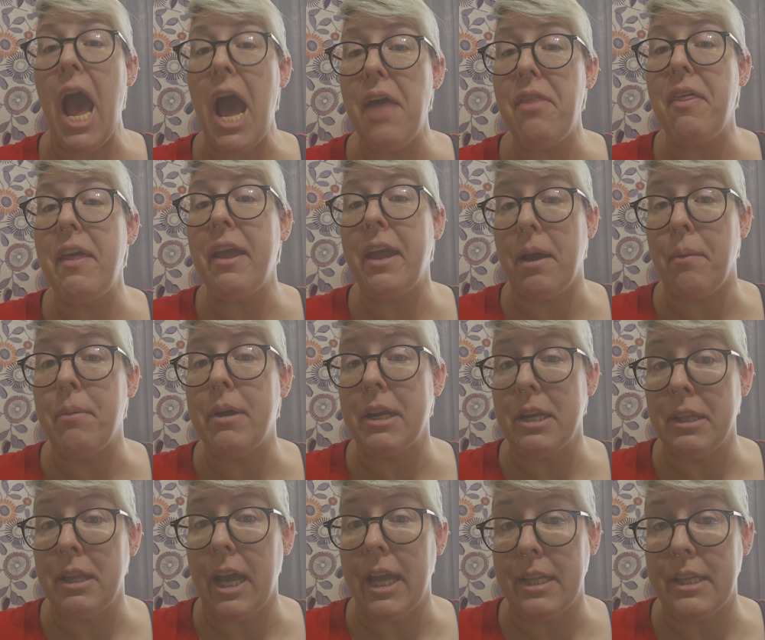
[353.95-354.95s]
I think I'm going
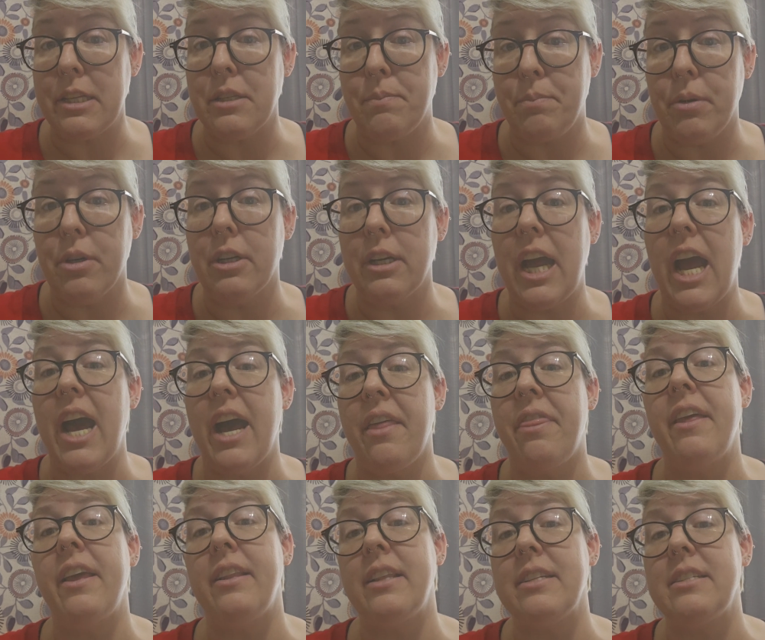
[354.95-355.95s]
to like this book. I
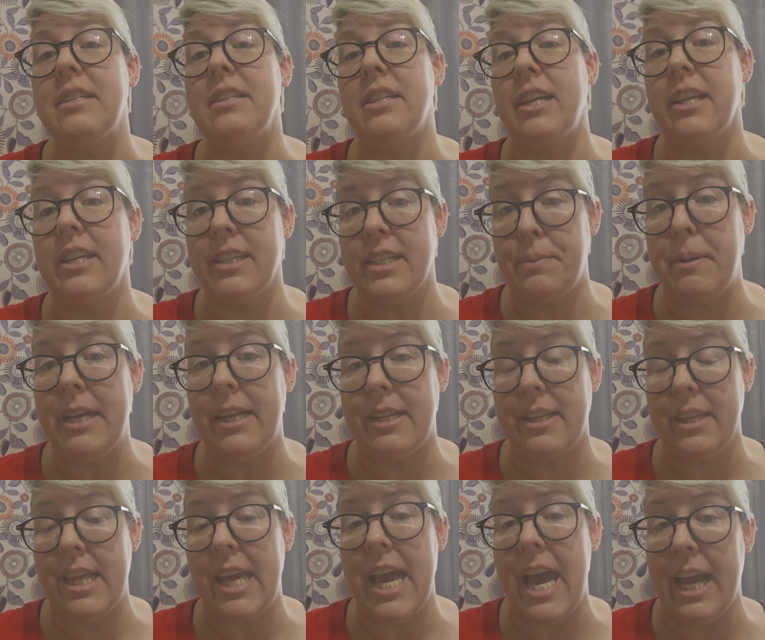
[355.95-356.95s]
think this is going to speak
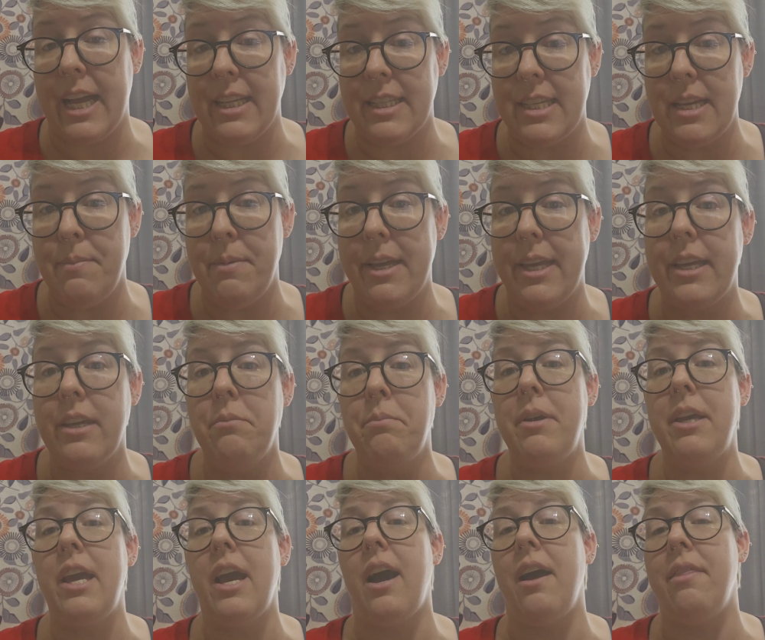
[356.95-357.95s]
to the academic in
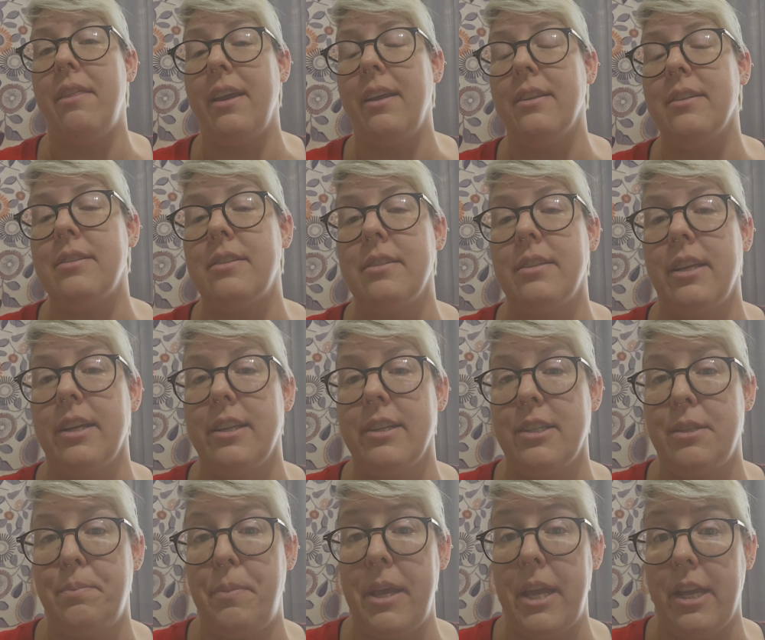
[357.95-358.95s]
me. I think this is going
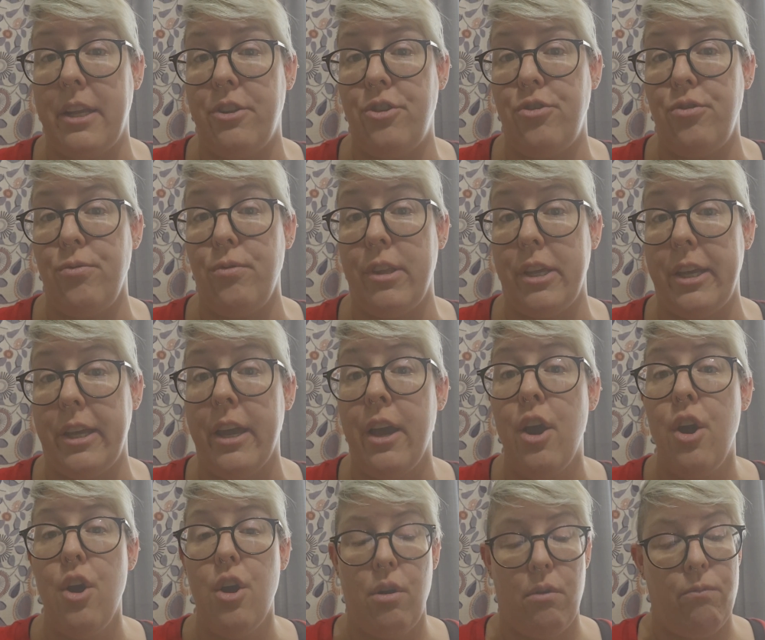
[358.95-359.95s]
to speak to the
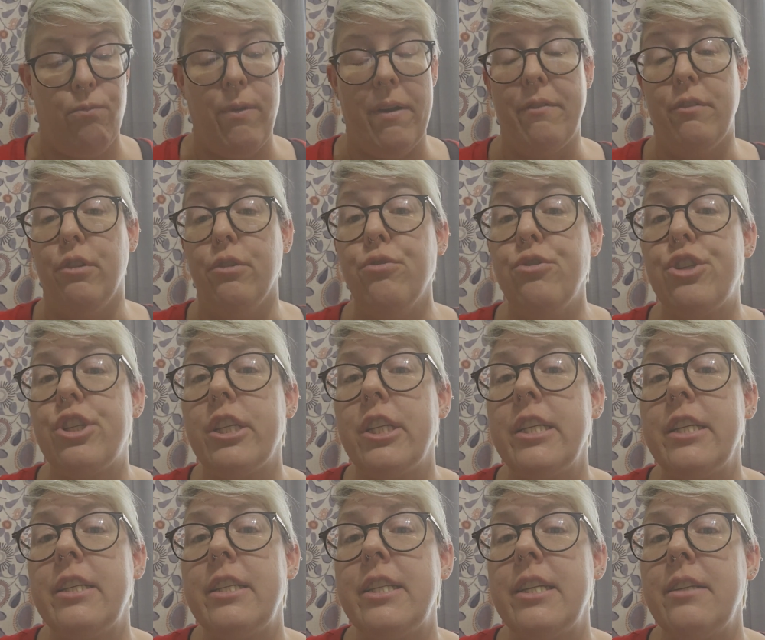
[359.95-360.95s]

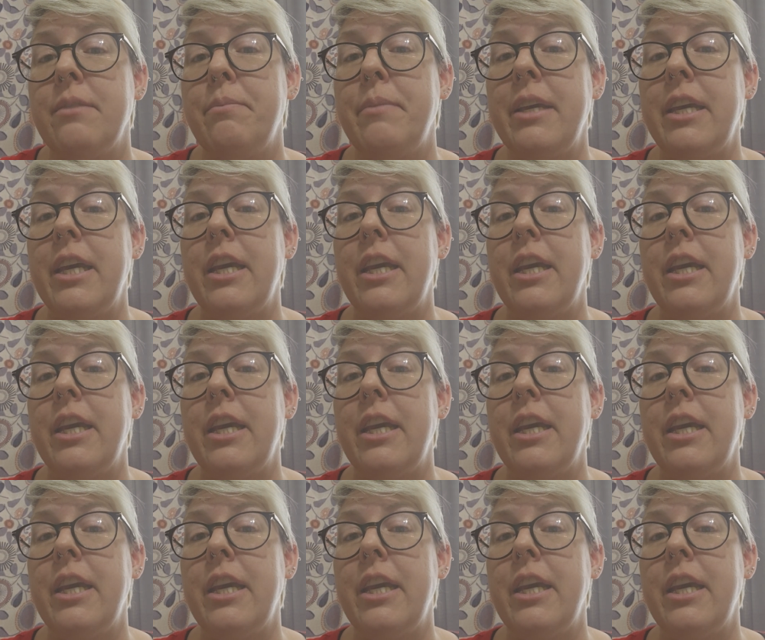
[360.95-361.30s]
revolutionist in